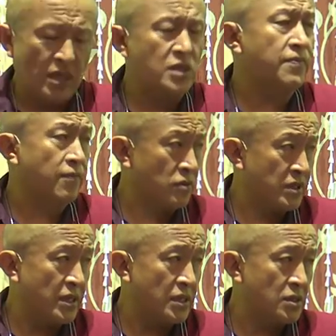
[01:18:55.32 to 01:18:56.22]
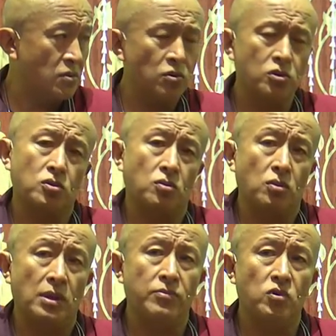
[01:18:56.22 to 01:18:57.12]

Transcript: next 4 days, also,